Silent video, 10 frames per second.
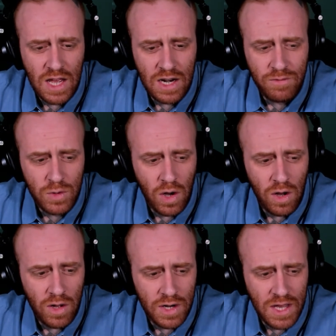and if you
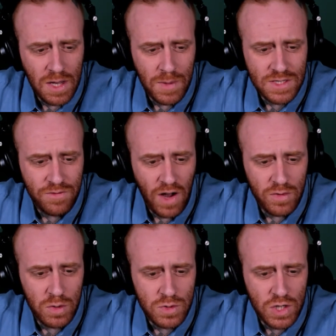call on him as
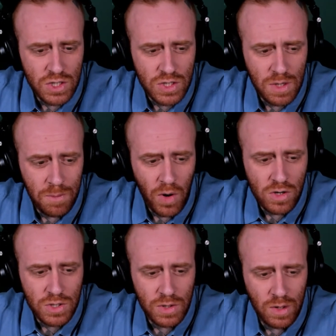Father who judges
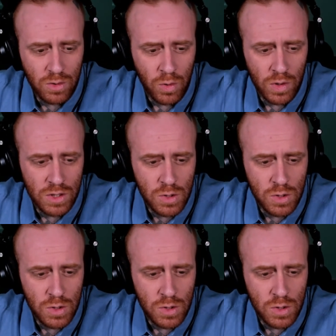impartially according